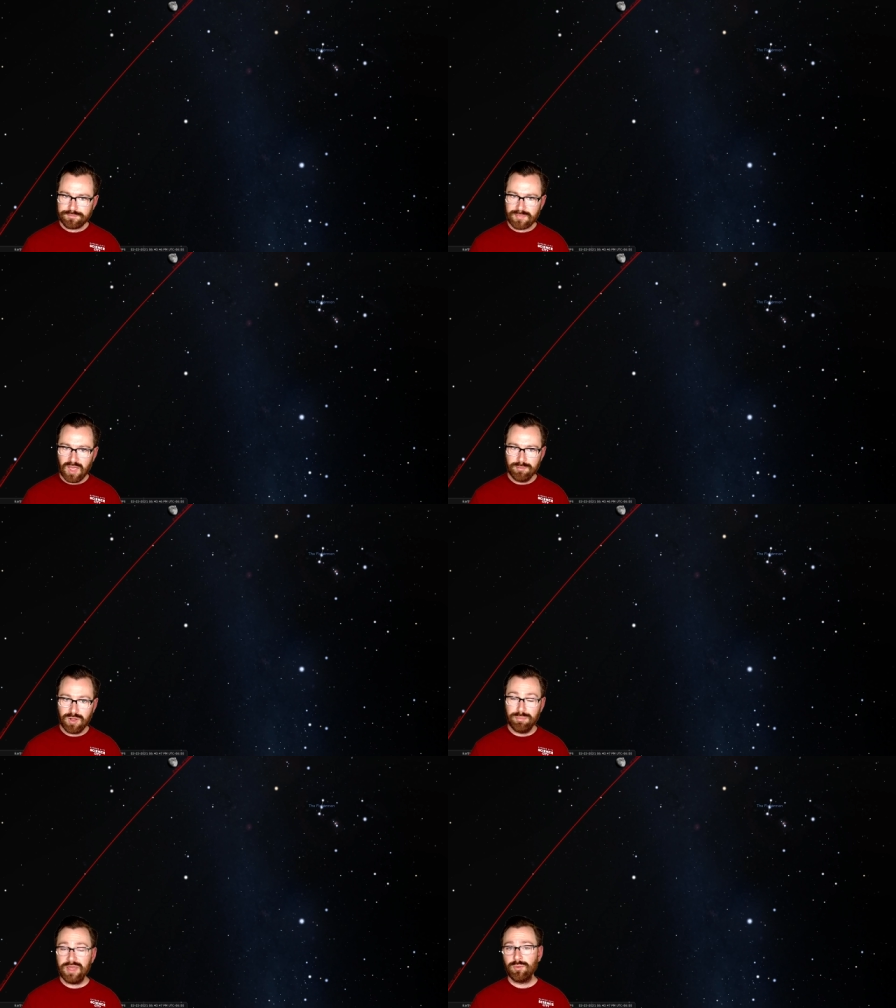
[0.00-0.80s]
Um,
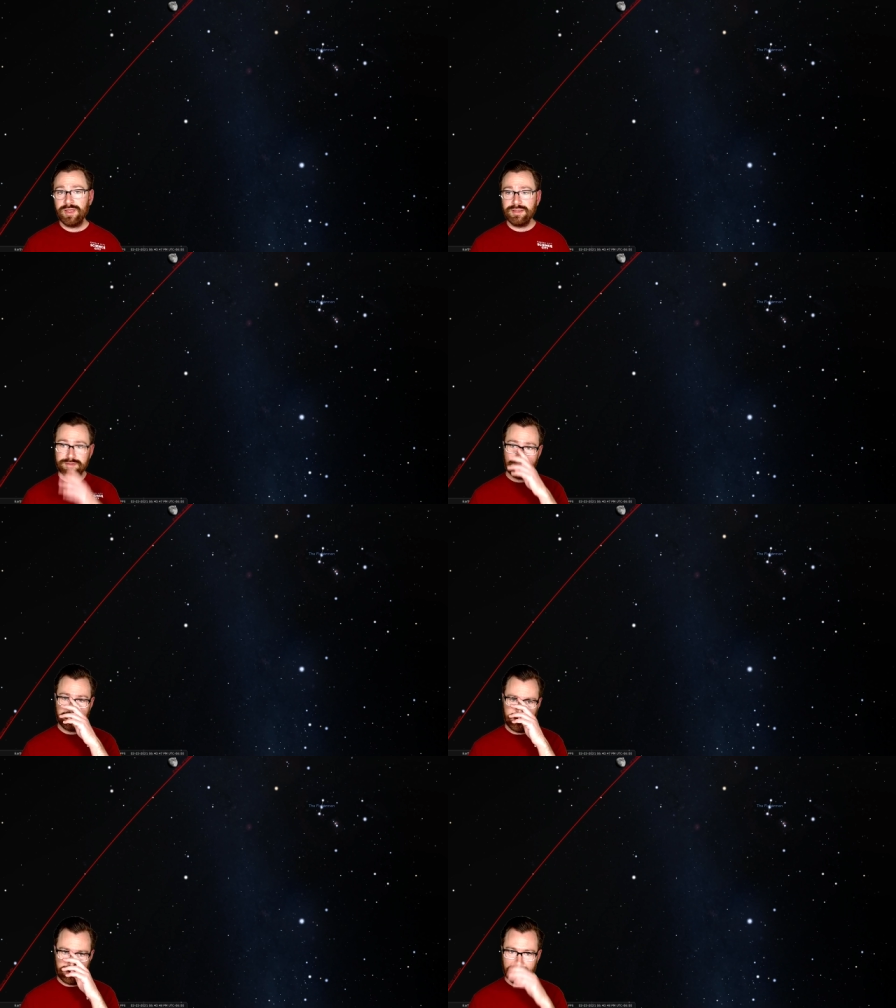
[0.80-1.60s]
oh, by the way, the,
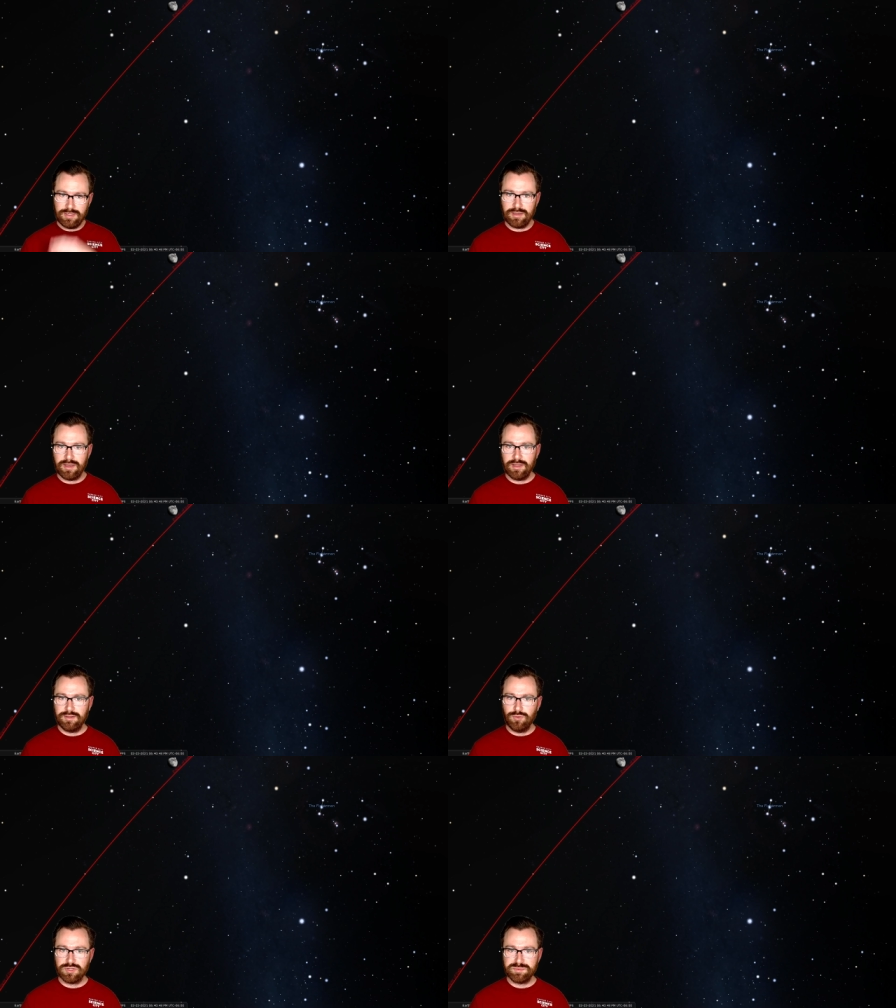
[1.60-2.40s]
the uh,
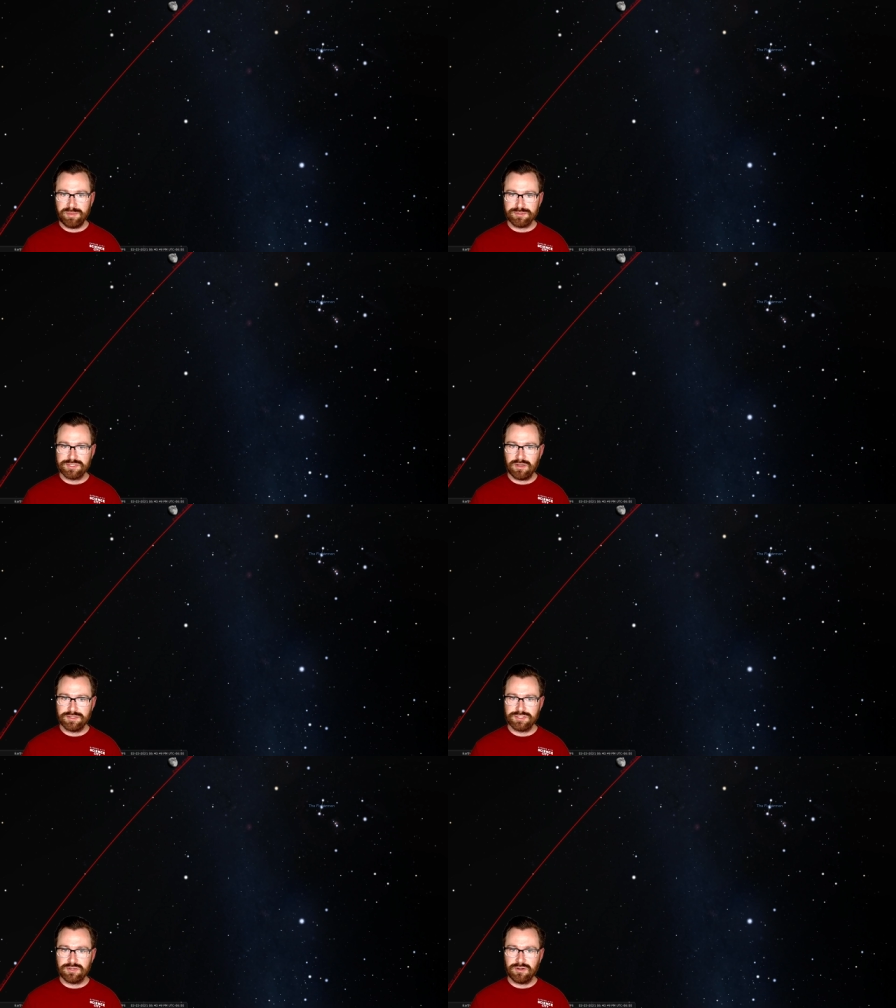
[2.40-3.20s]
Norse people saw the
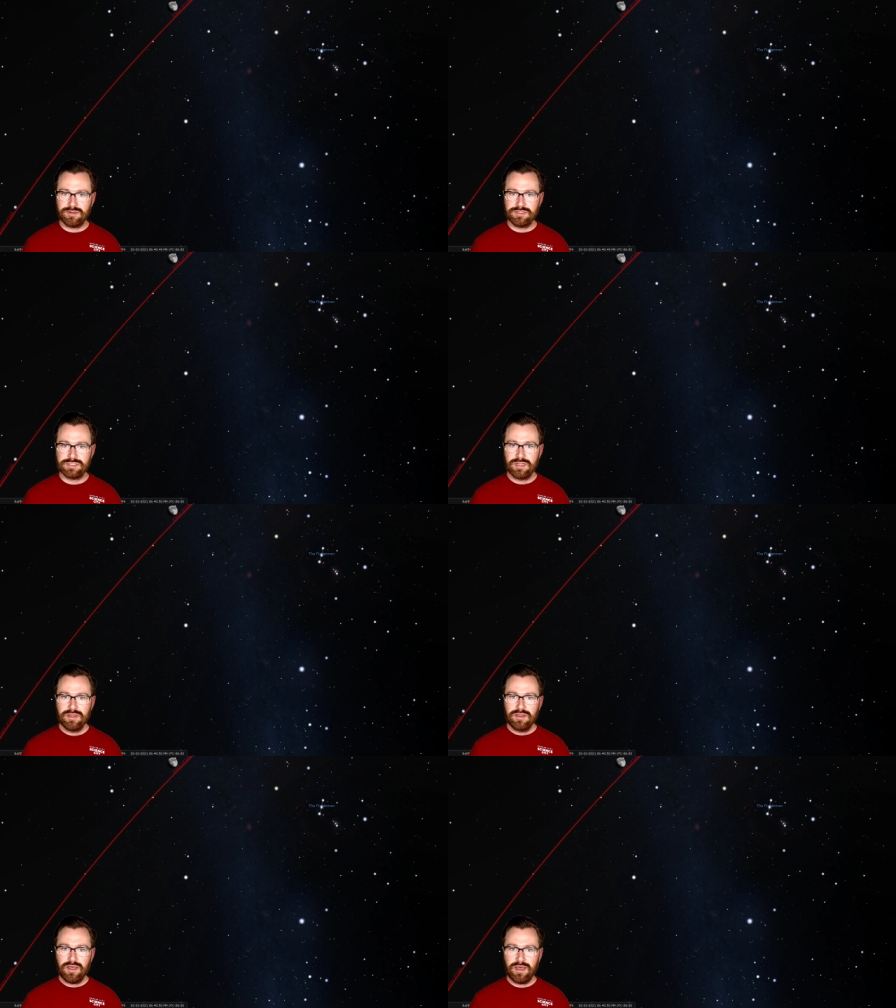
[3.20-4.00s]
stars,
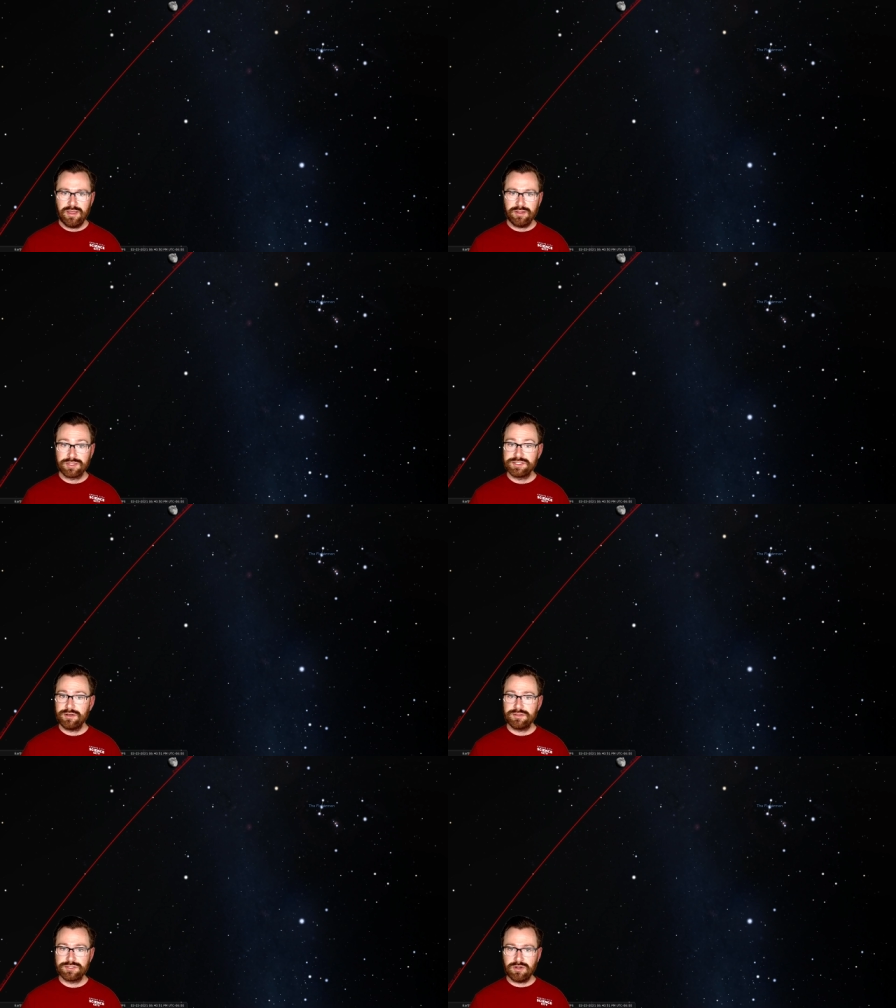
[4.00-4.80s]
uh,
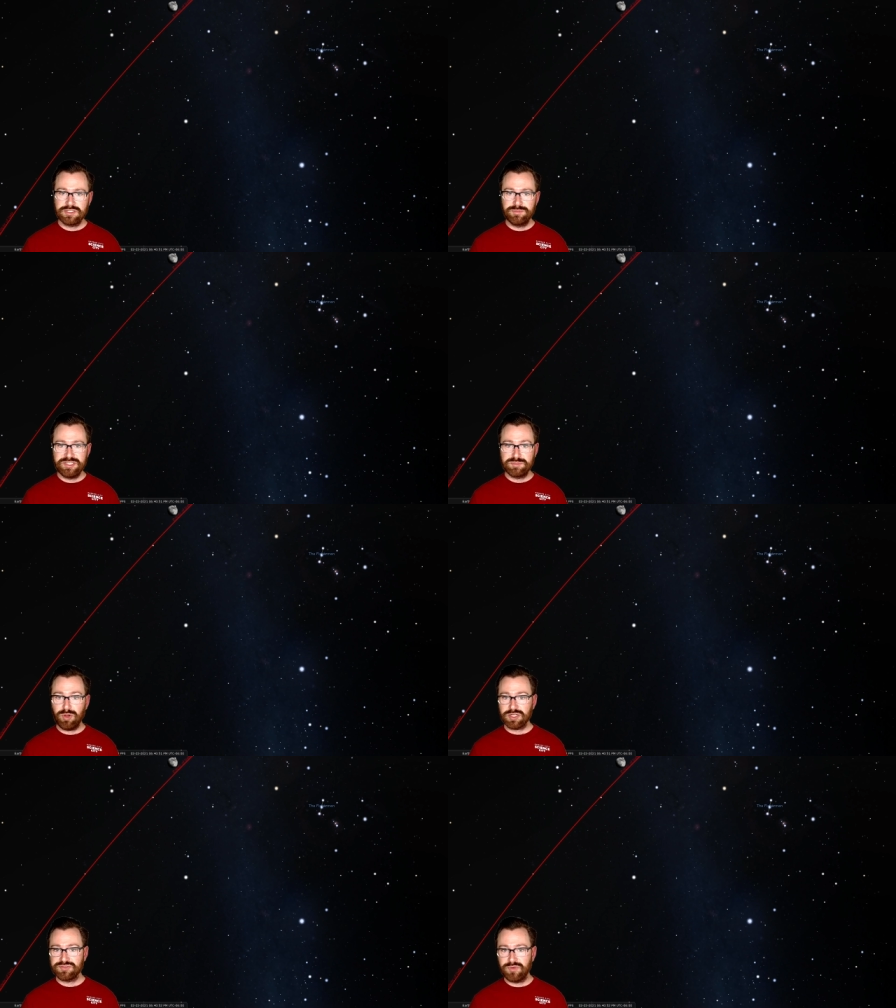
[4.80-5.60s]
consider the stars to be
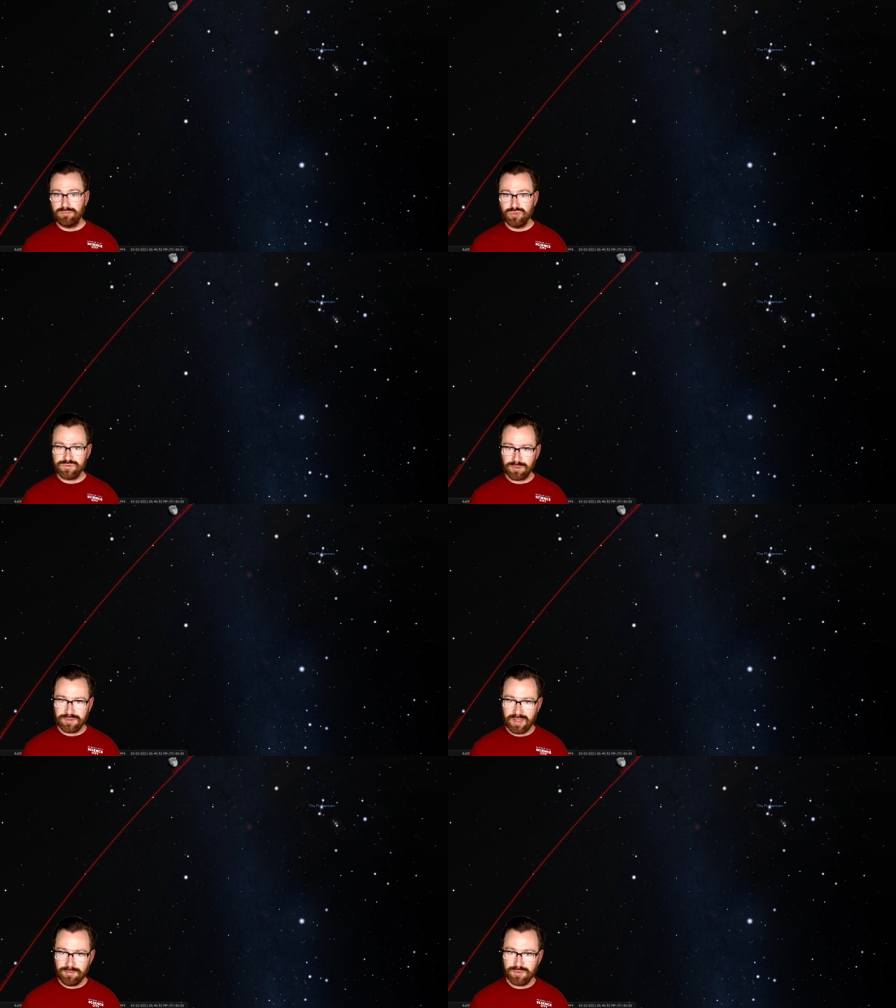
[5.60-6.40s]
sparks from
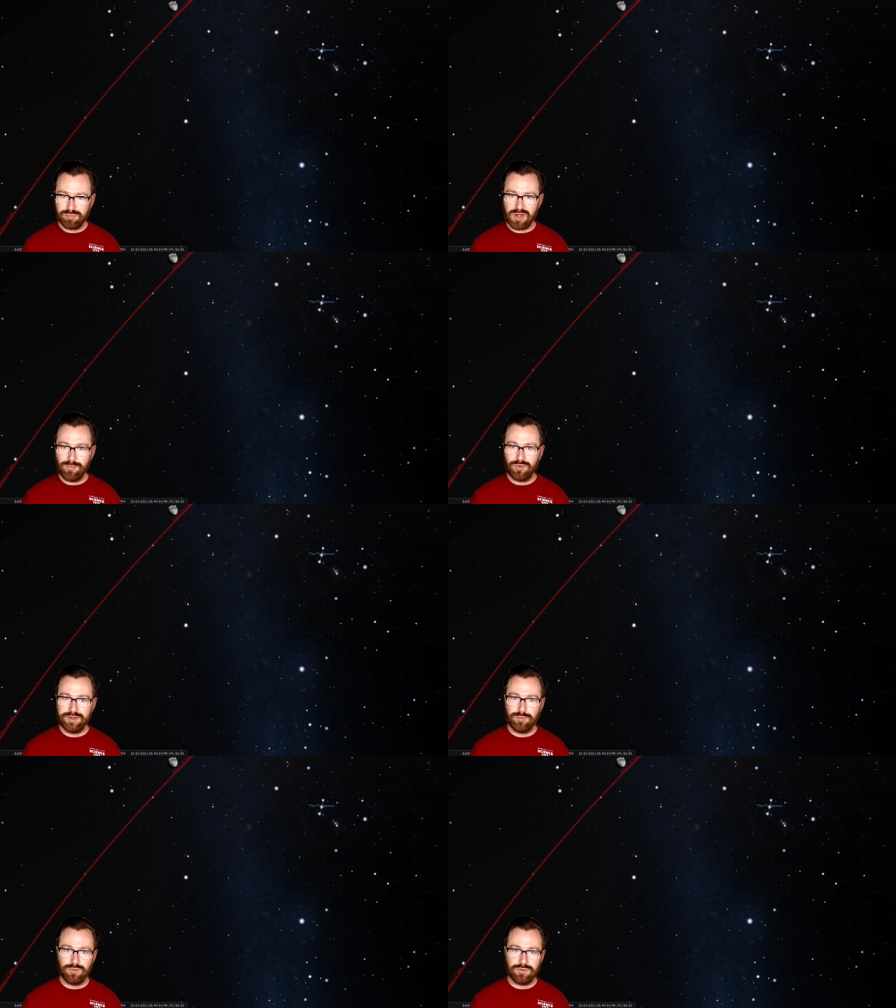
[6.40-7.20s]
Muspelheim, the
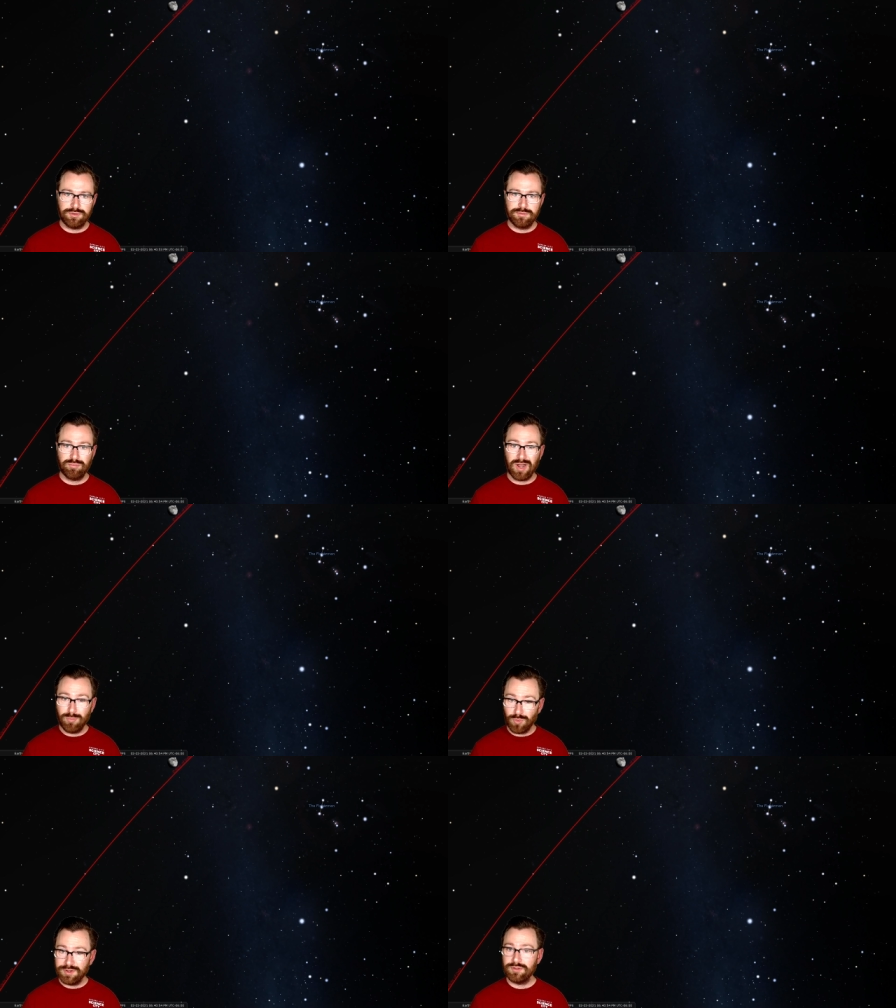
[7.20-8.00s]
primordial world,
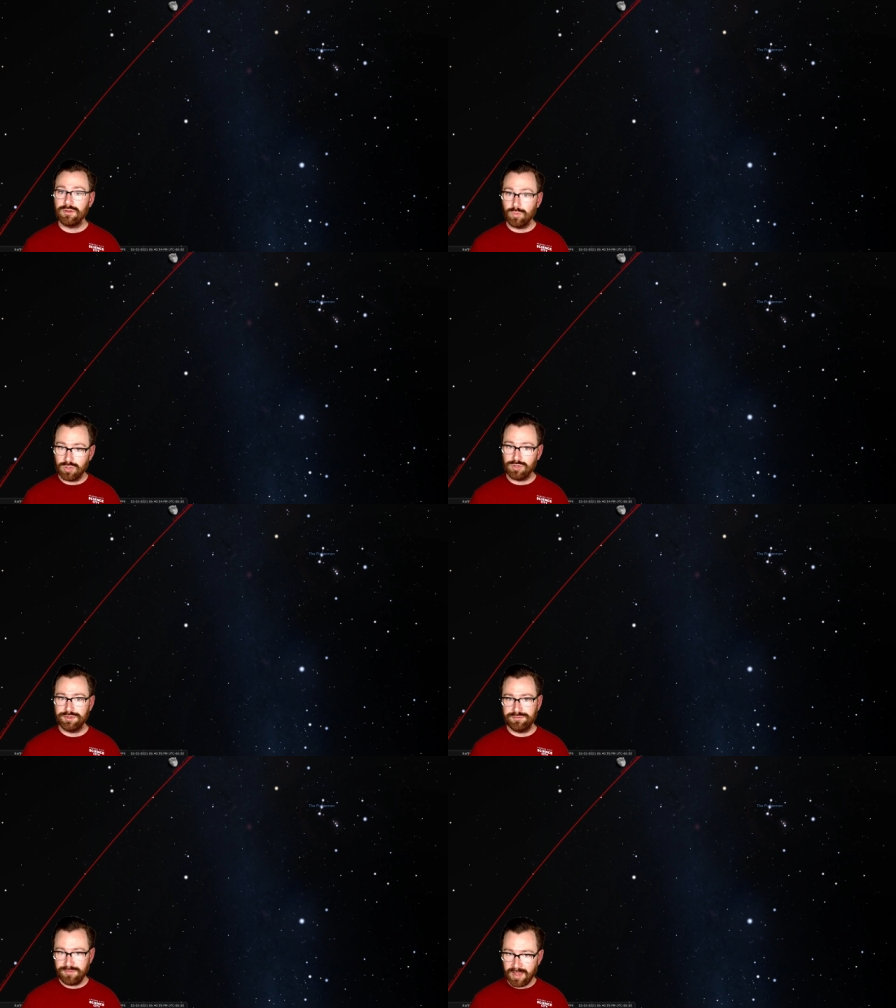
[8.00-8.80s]
primordial world
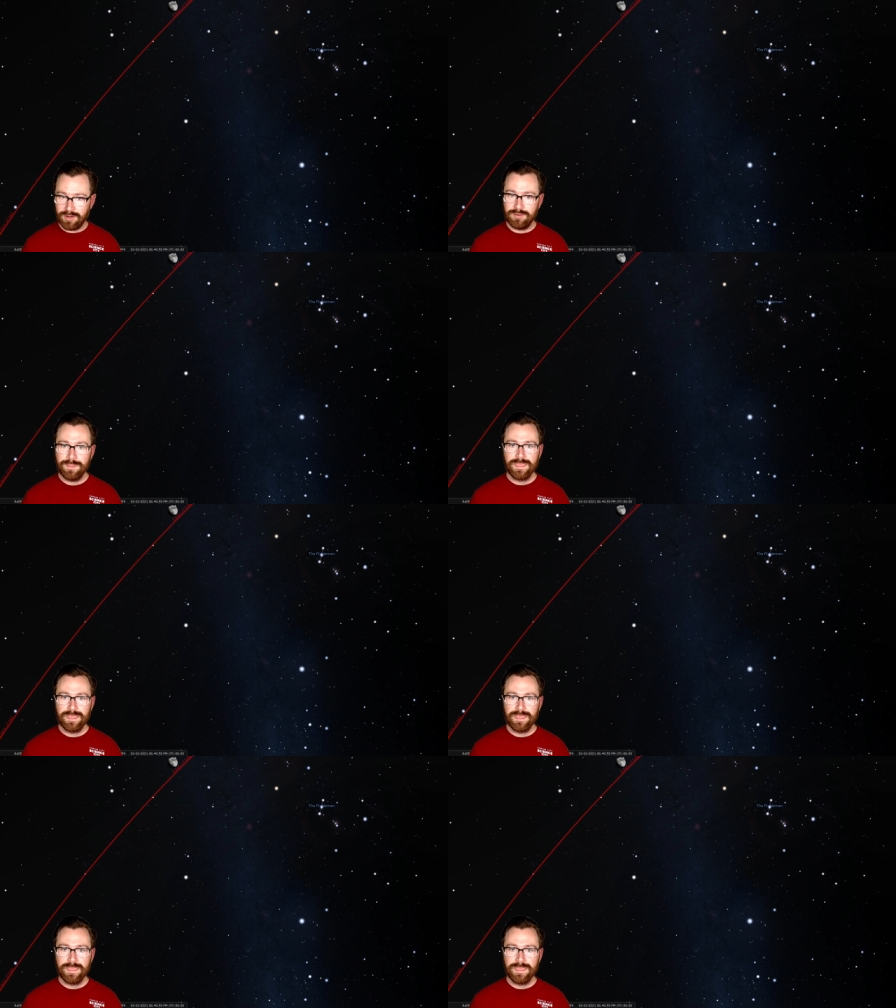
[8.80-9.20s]
of fire,